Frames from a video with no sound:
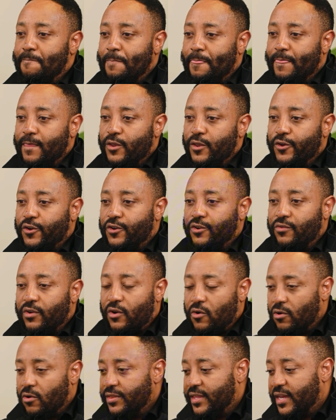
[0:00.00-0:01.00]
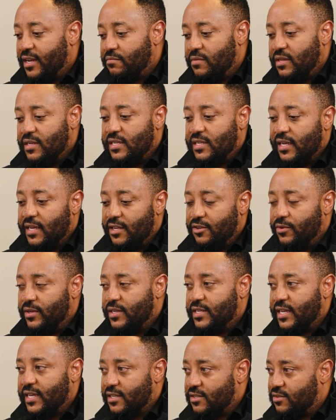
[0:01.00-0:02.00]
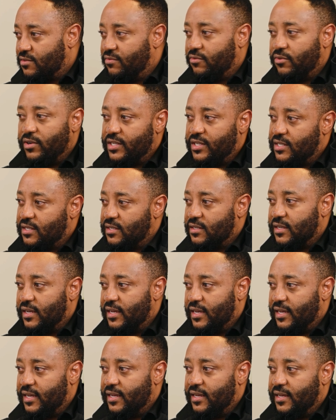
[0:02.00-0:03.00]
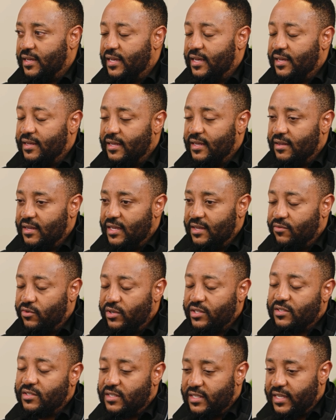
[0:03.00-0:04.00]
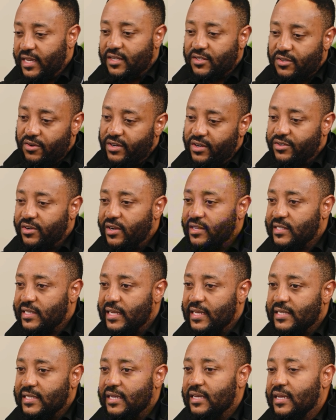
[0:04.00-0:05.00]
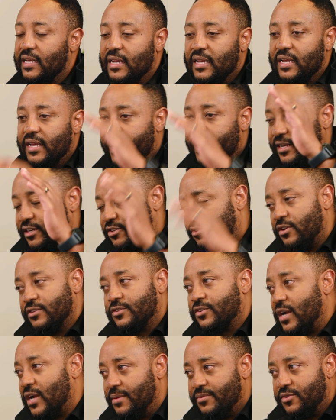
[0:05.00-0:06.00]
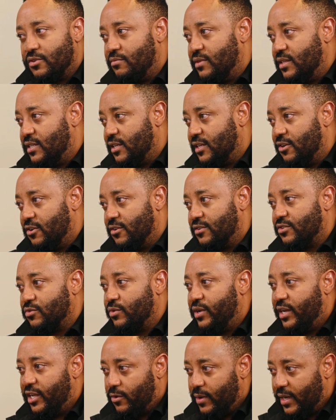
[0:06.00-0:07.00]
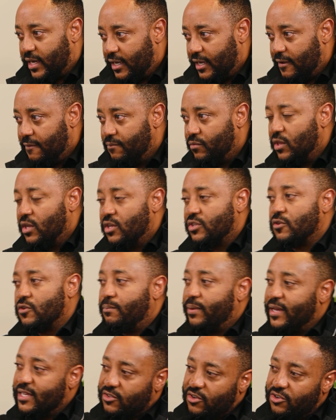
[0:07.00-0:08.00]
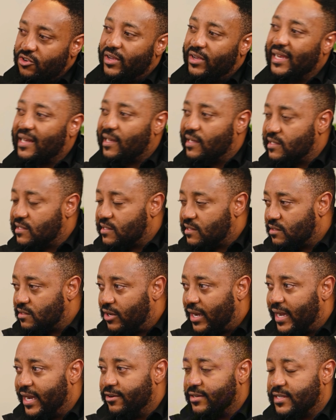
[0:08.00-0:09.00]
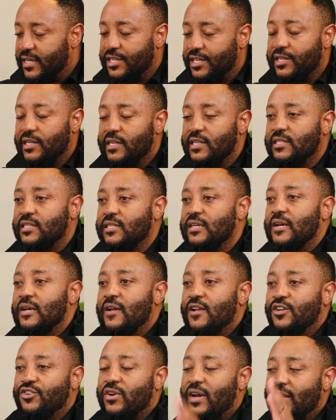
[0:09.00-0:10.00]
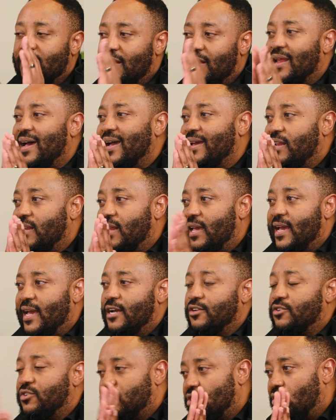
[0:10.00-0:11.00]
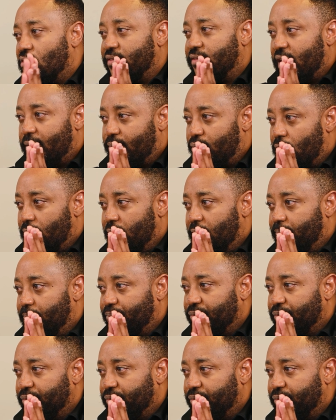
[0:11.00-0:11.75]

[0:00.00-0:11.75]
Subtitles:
you could record that meeting and do a text to voice, a voice to text, translator, and it transcribes your meeting notes really quickly. So based on your hit list, your high irritation list, try and align an AI to solve that problem.